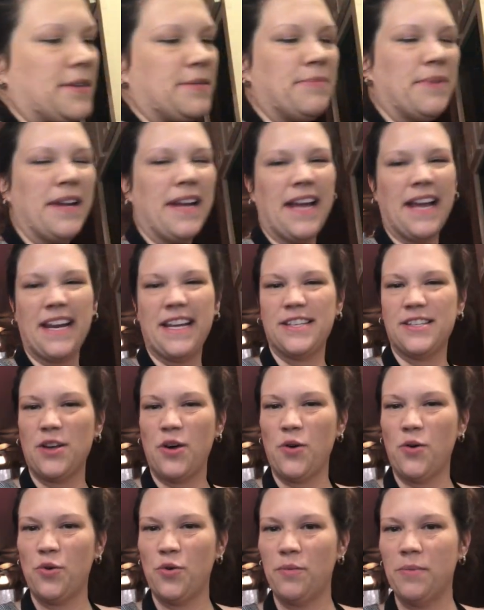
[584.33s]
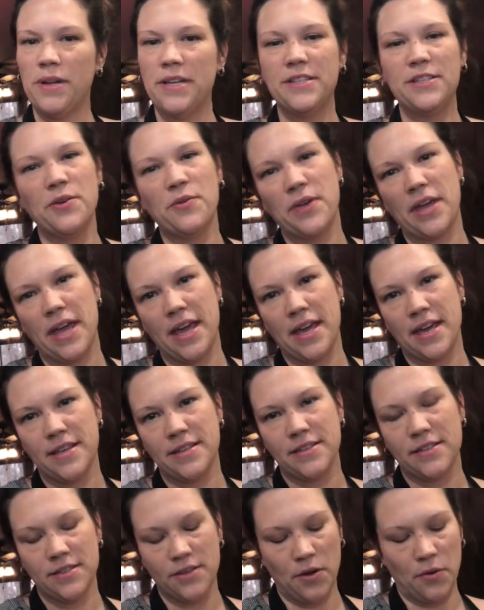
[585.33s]
banana's old, but it's okay because
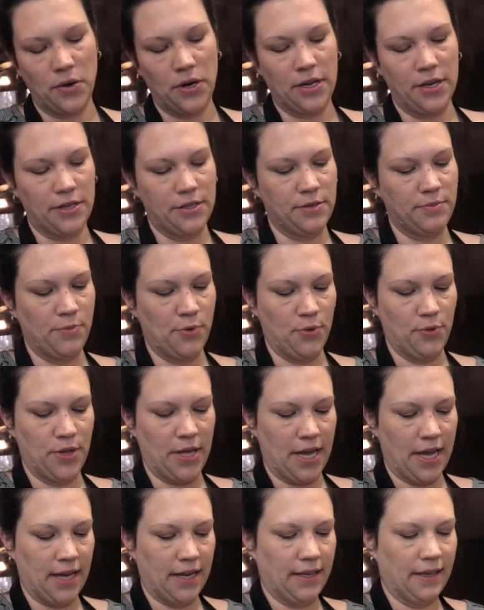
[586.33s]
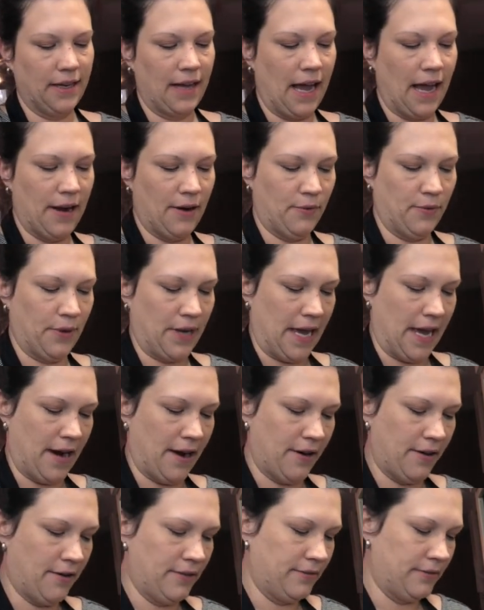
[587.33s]
it's going in a smoothie and I don't
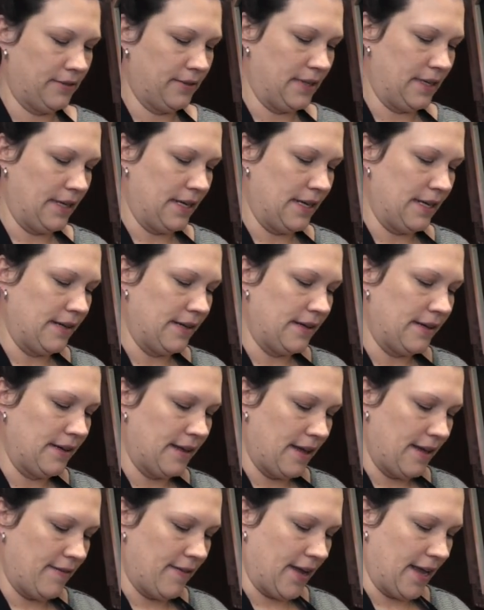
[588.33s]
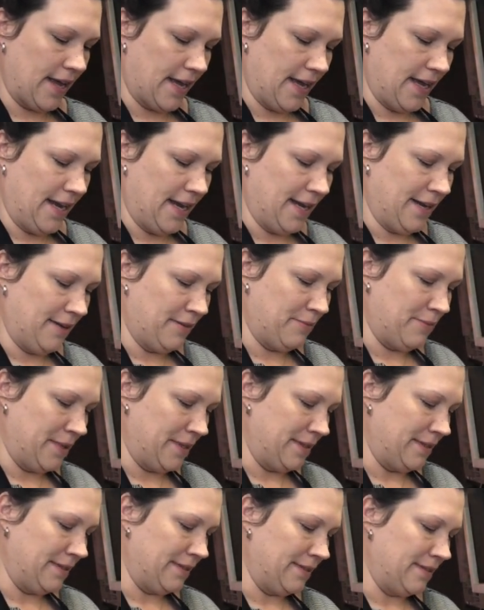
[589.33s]
care if I can get it
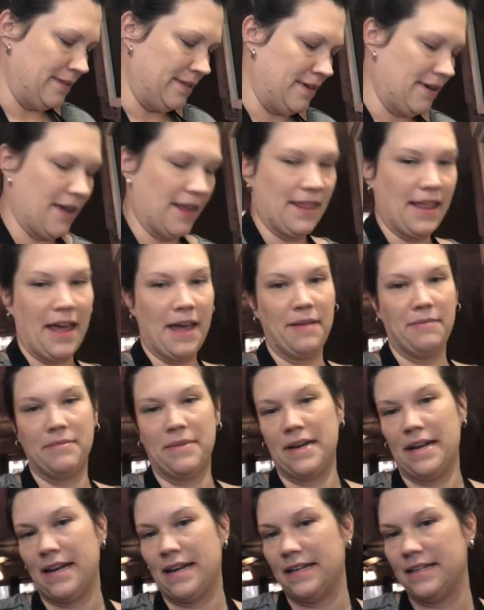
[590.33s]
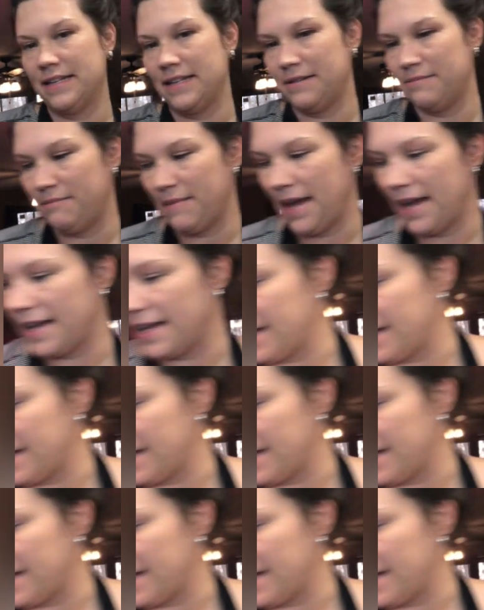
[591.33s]
open. Okay, that banana didn't make